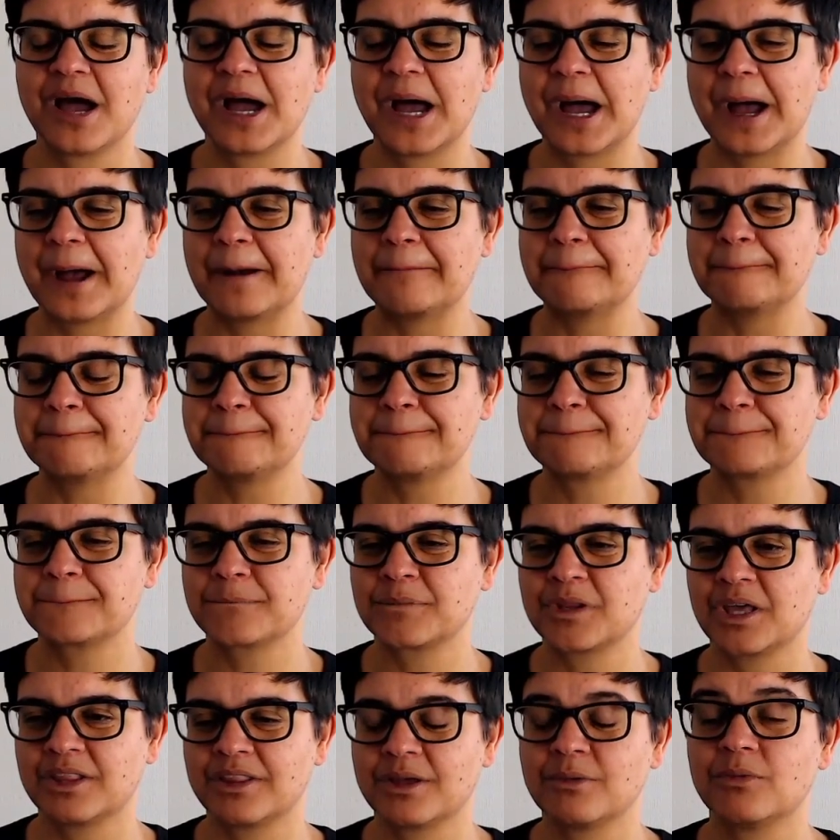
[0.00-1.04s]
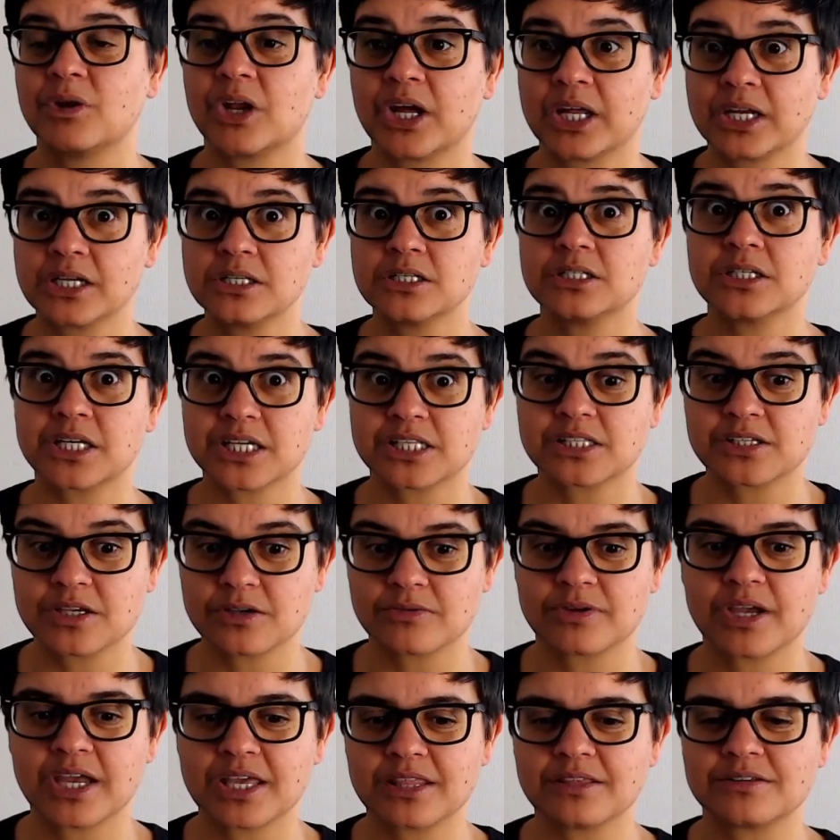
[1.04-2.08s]
And they were like, look, it's
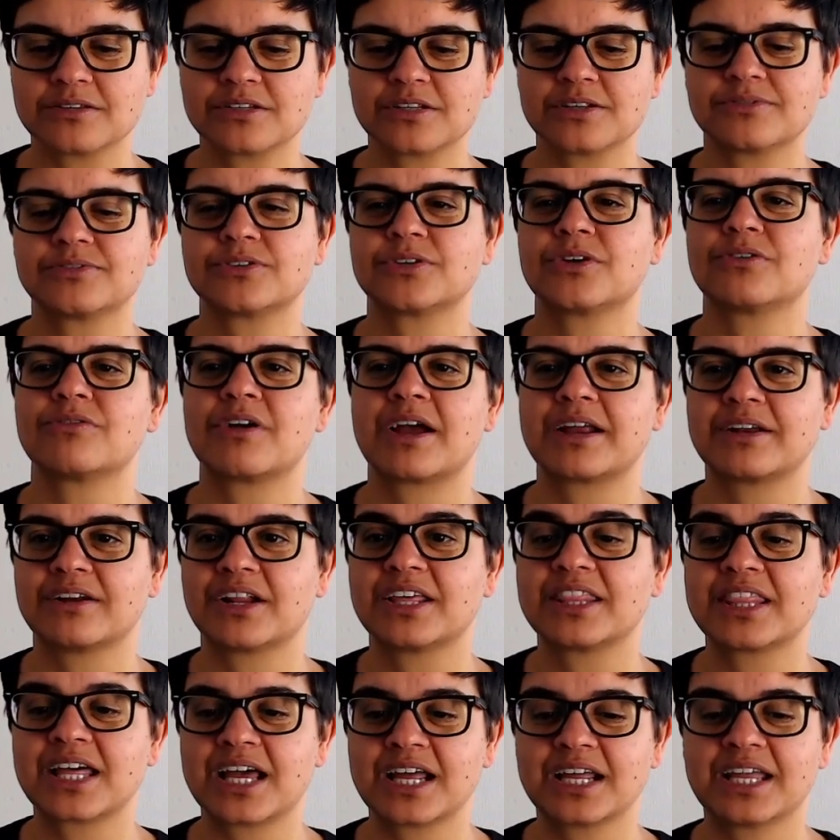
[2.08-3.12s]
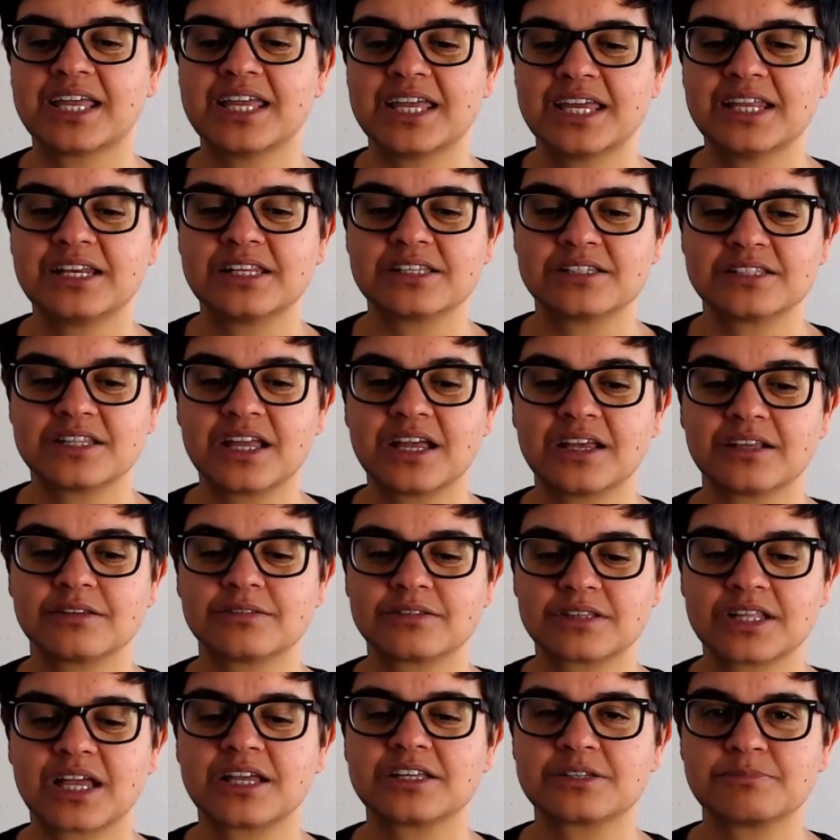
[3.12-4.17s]
okay, they don't have to go around. Like, that kid is...
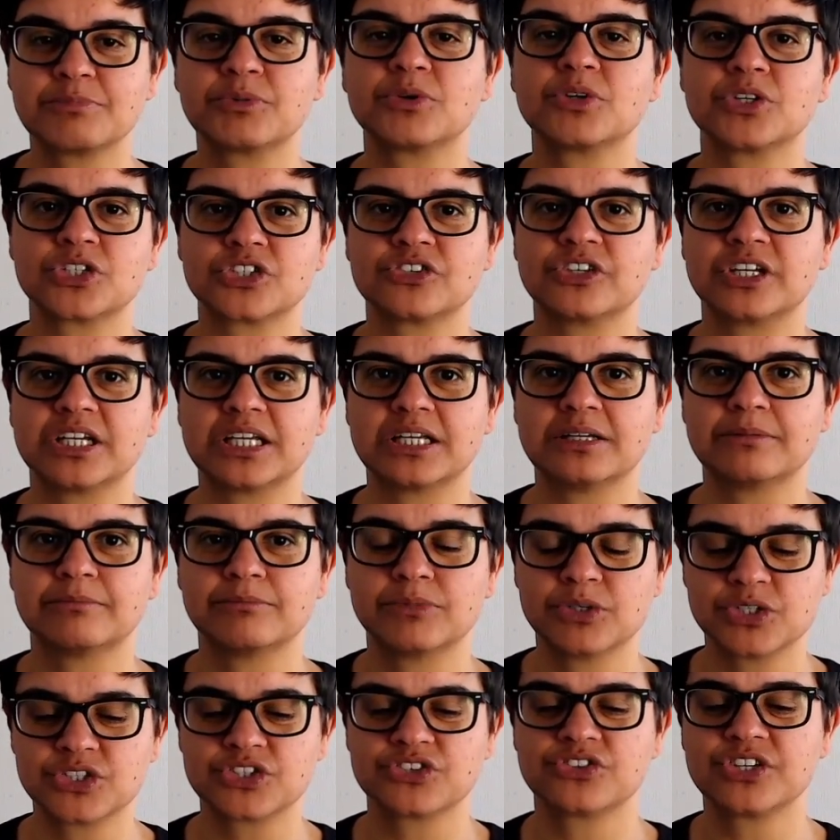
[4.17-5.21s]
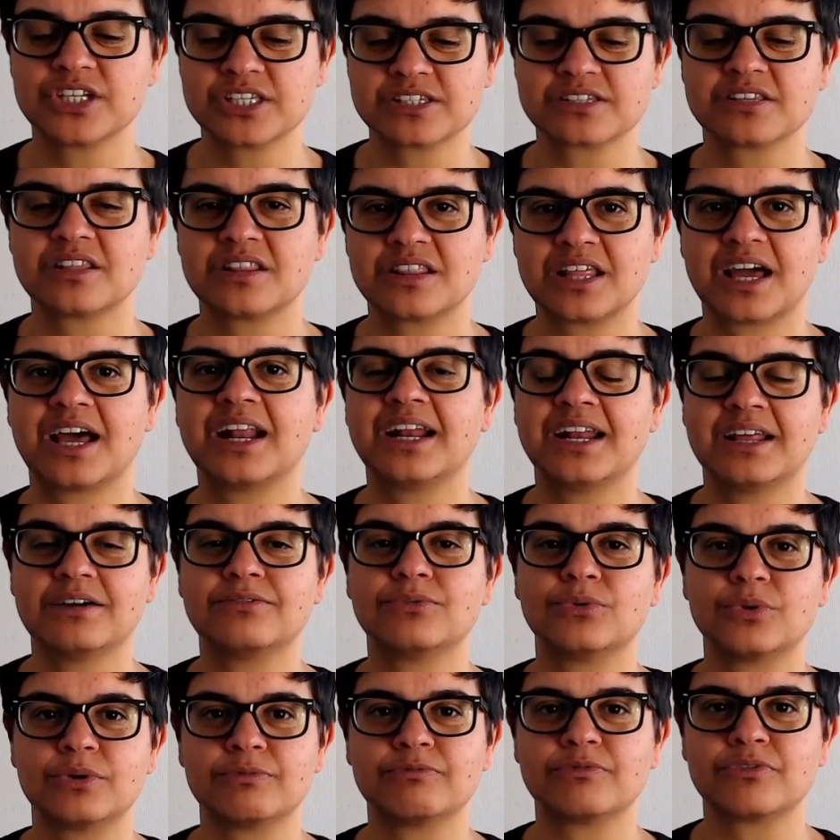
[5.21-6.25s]
That's military. Military is at that
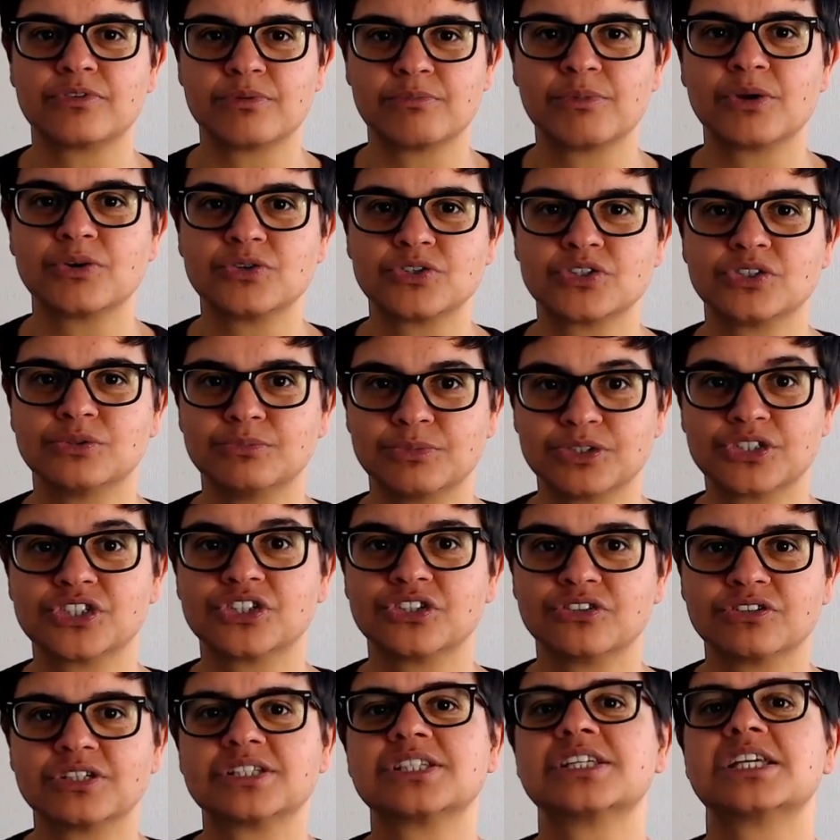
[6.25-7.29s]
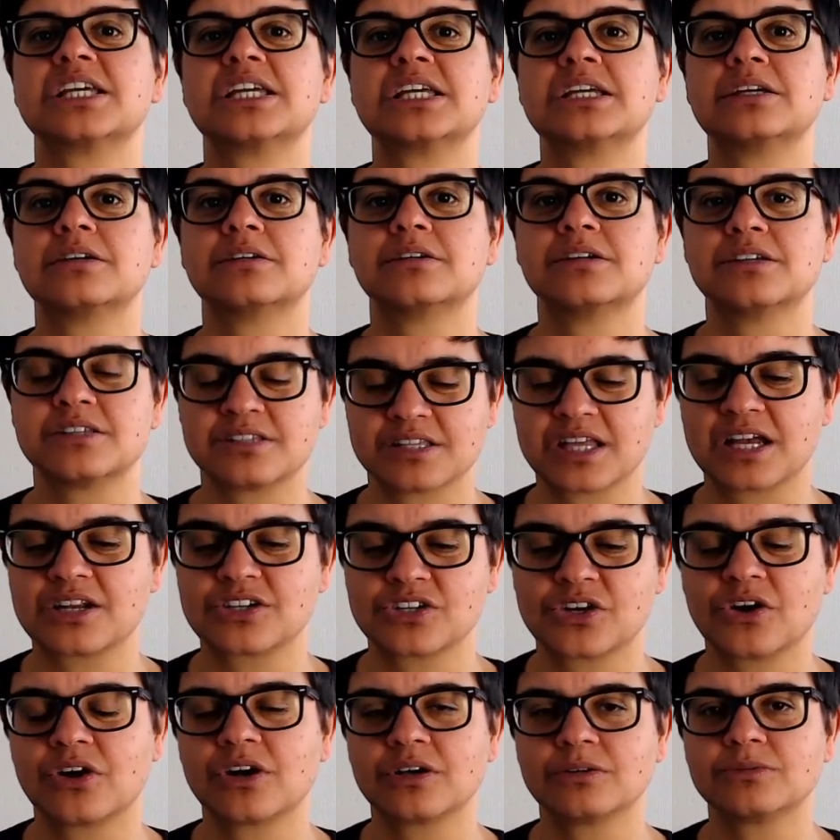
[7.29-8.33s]
level of emotional maturity as
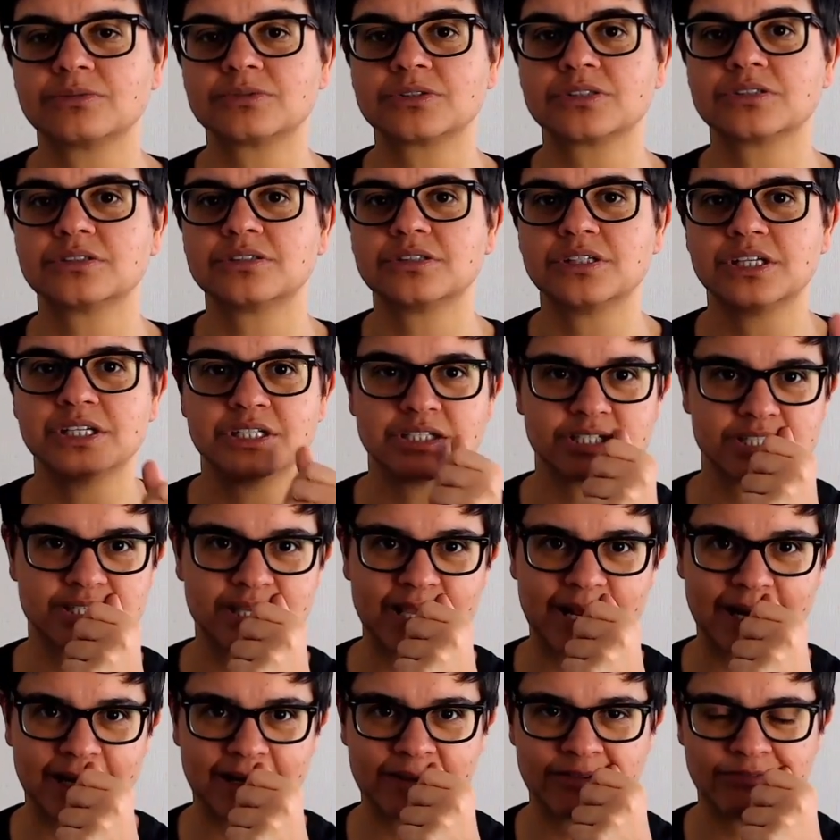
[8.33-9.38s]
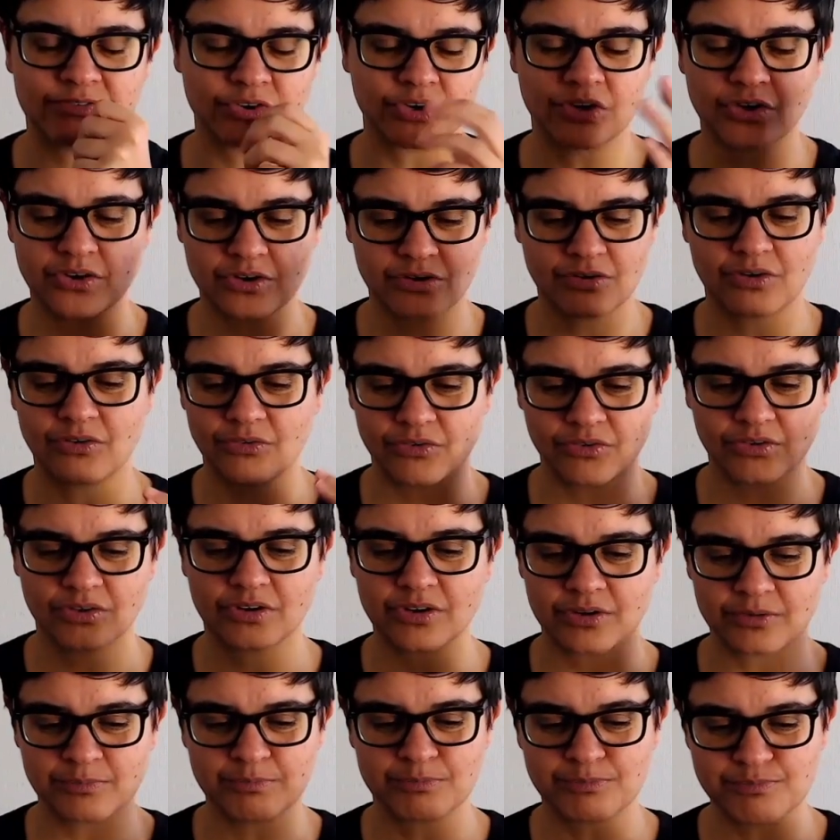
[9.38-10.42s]
that child. He just can't even
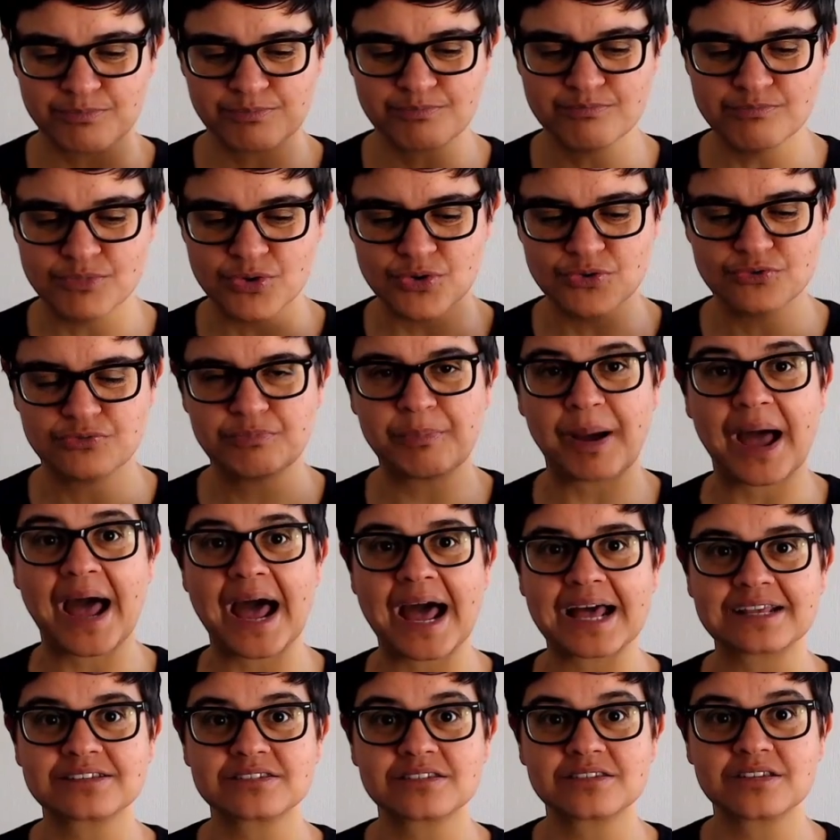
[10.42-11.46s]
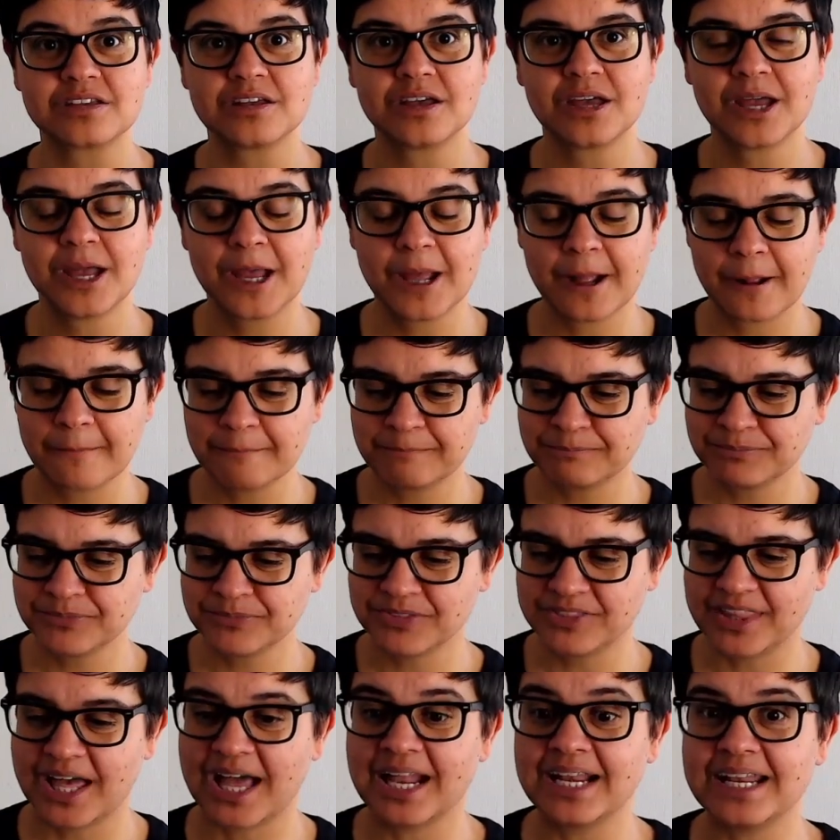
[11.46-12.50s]
move past
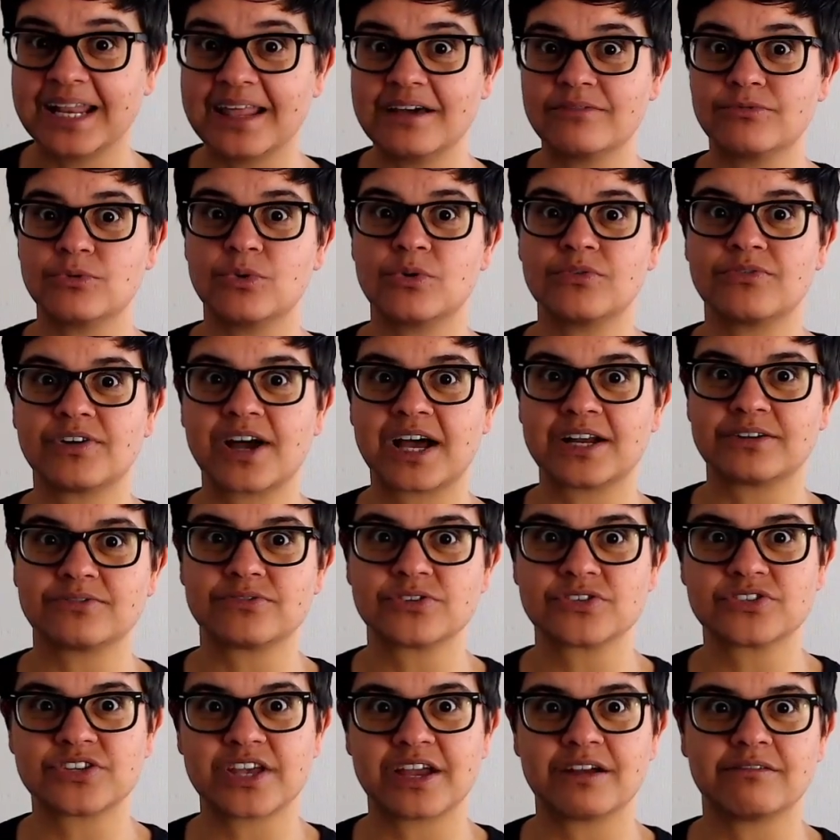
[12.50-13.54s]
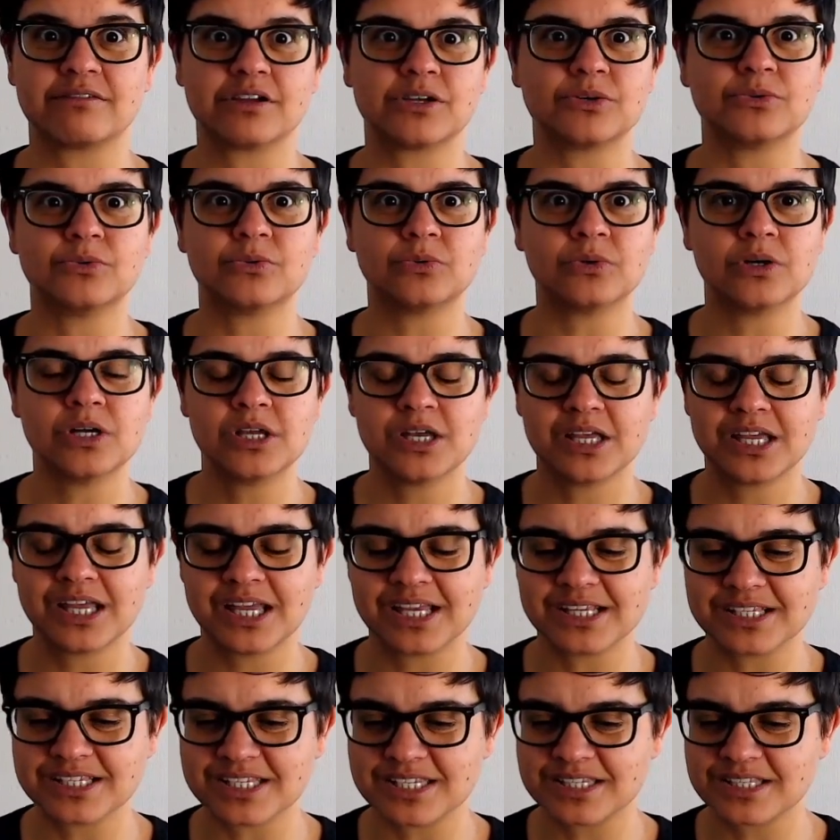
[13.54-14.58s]
that level of adversarial
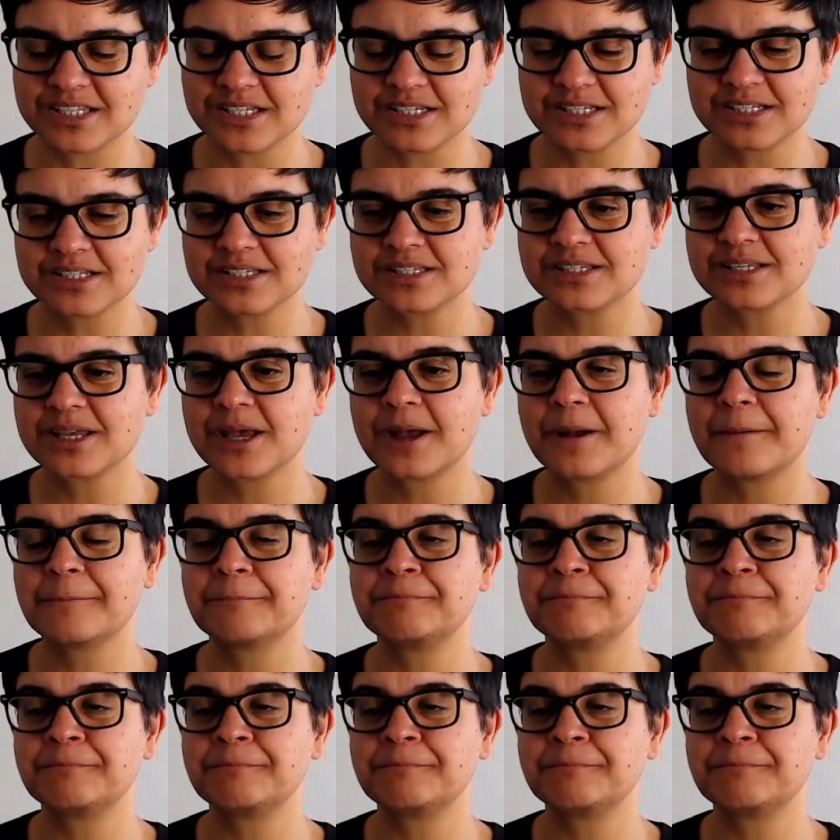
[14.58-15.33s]
existence.